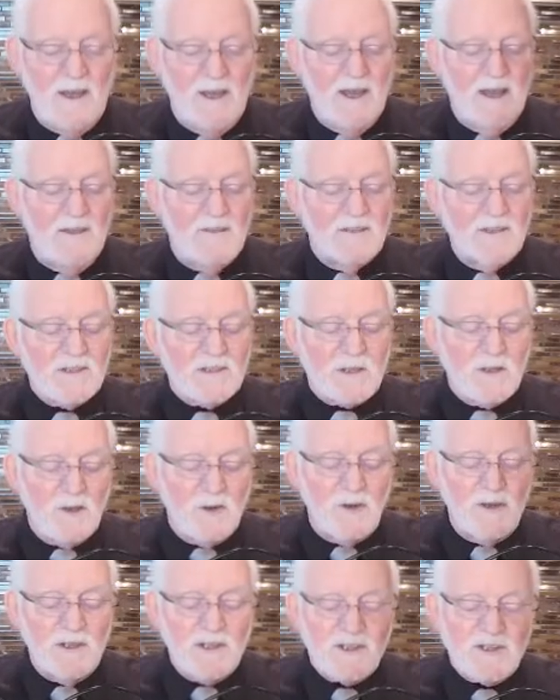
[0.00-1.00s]
And this
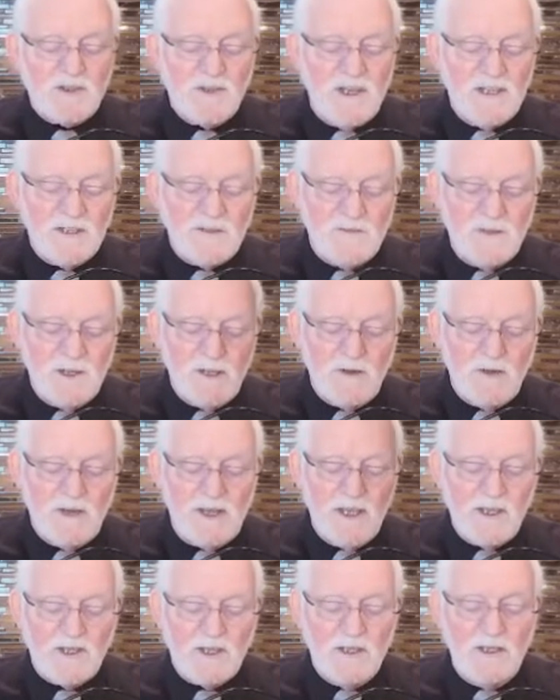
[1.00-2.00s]
glorious
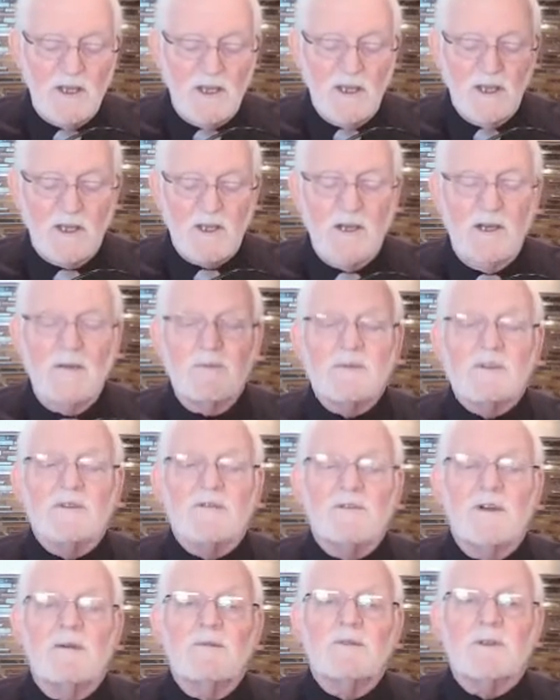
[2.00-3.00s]
transfiguration comes
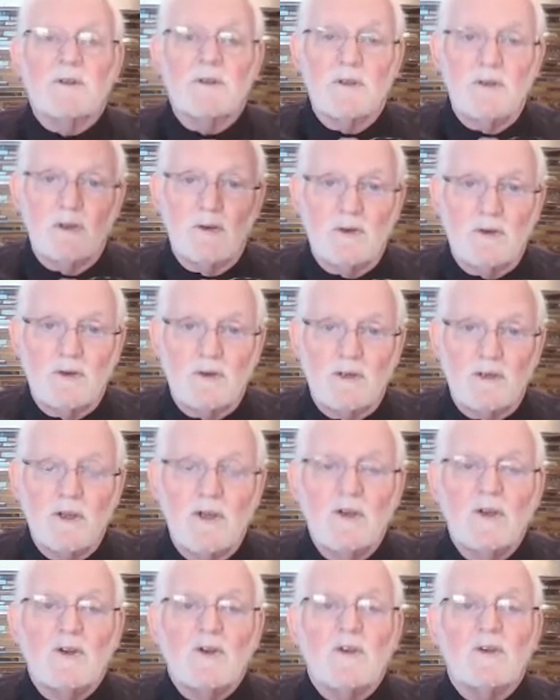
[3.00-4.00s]
from the Lord
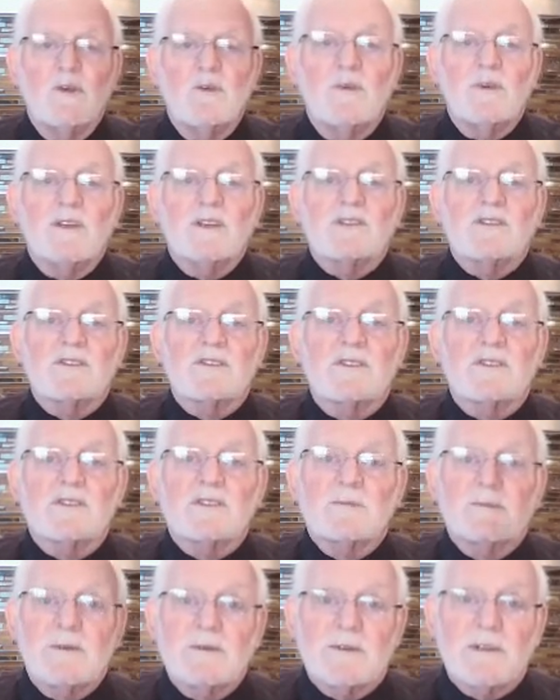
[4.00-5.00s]
who is the
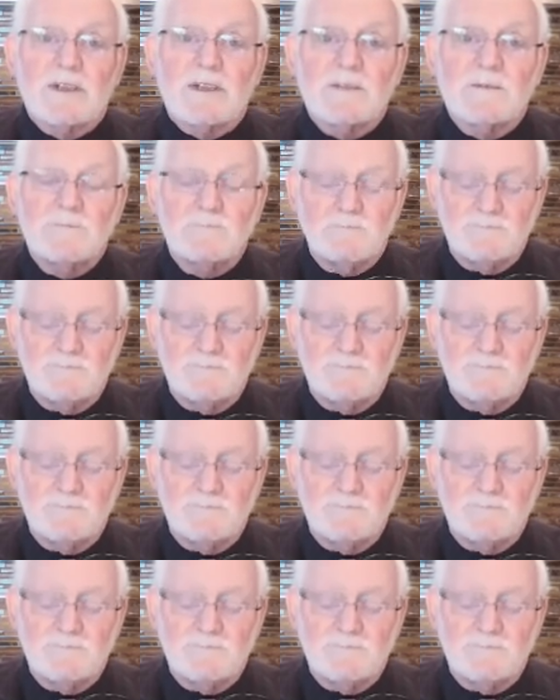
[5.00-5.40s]
Spirit.